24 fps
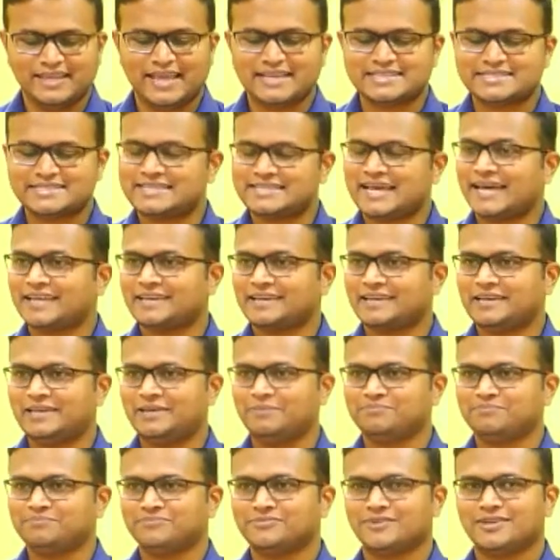
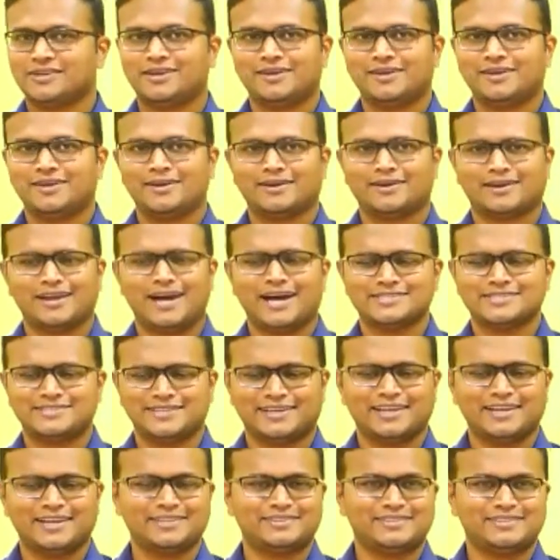Exactly,
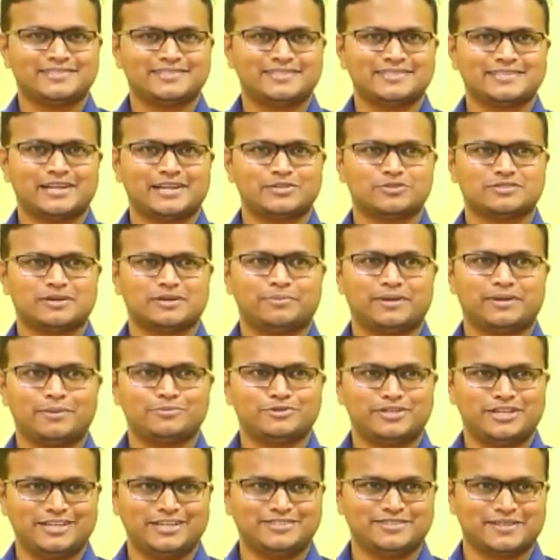classical ethics is also
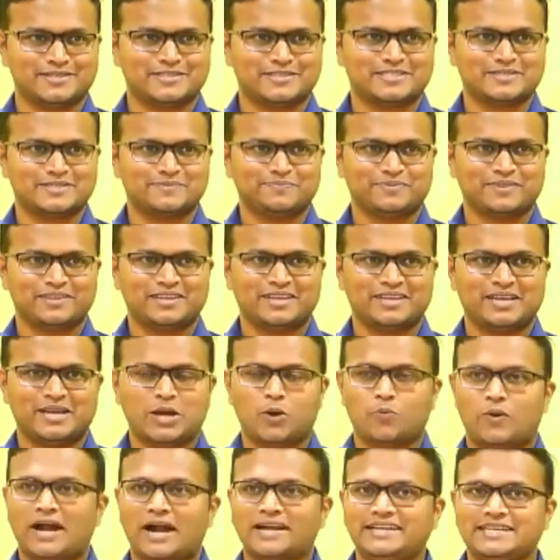sometimes dangerous.
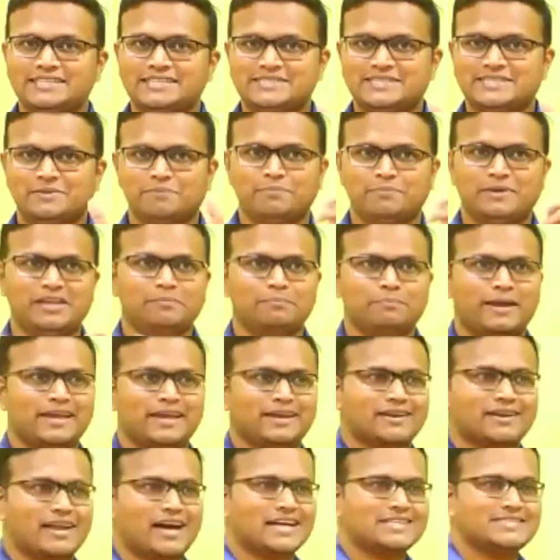What does it mean by
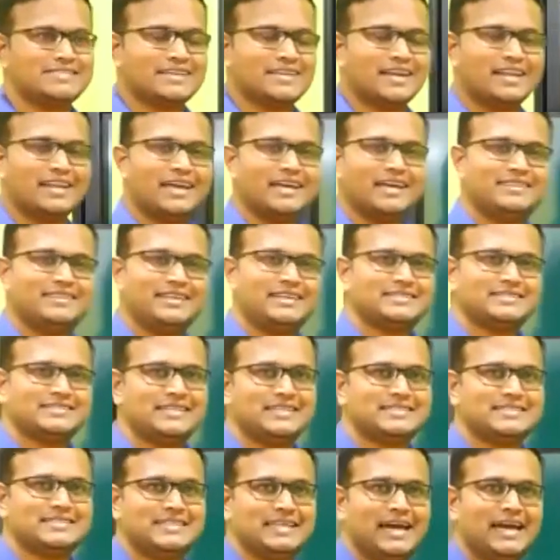classical ethics
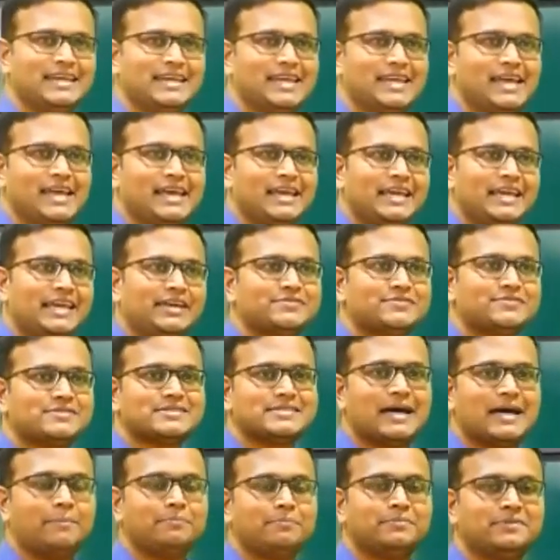is that if
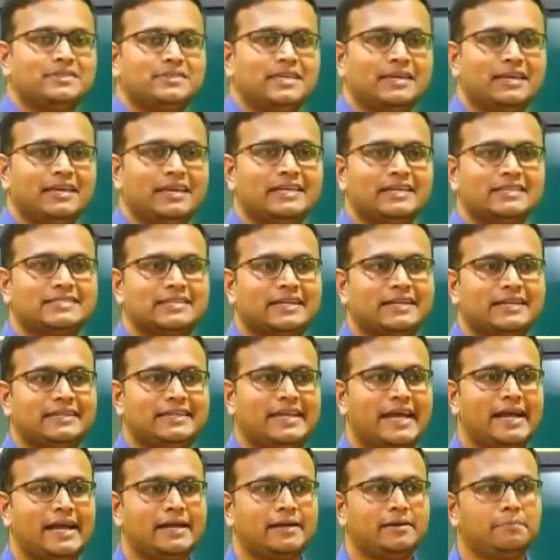something is
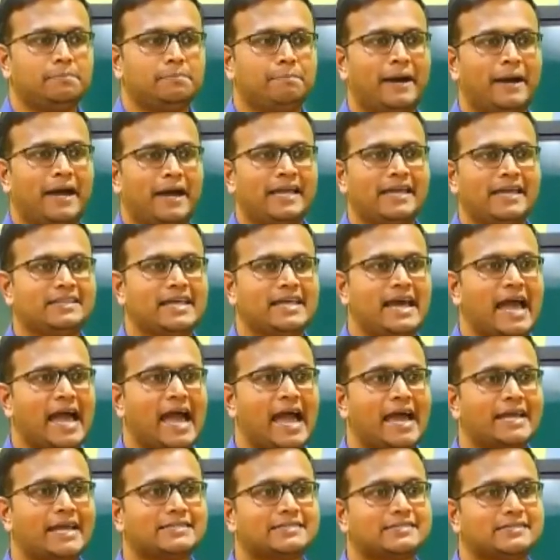done by the
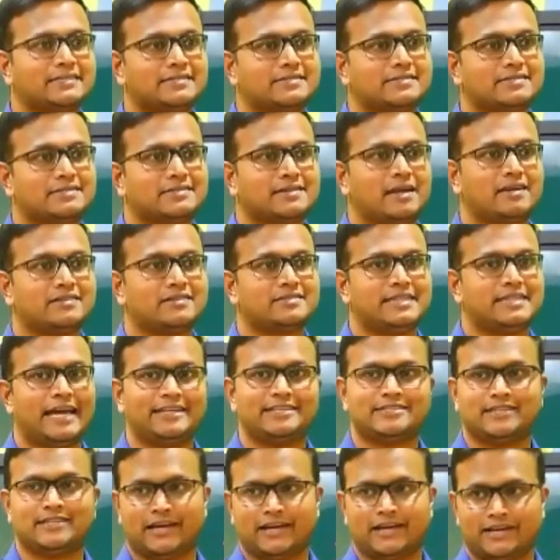ancestors, that
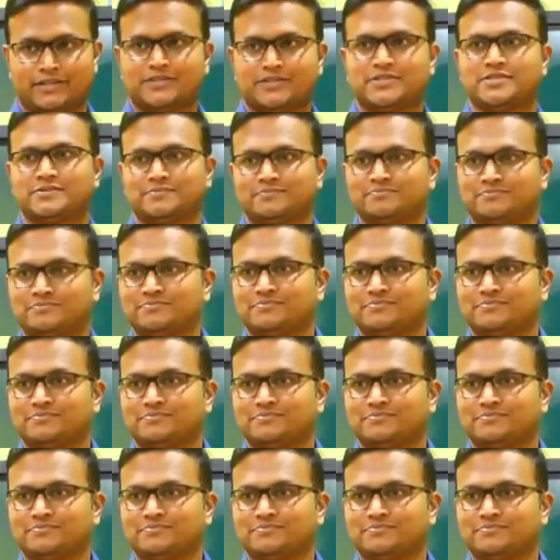is correct.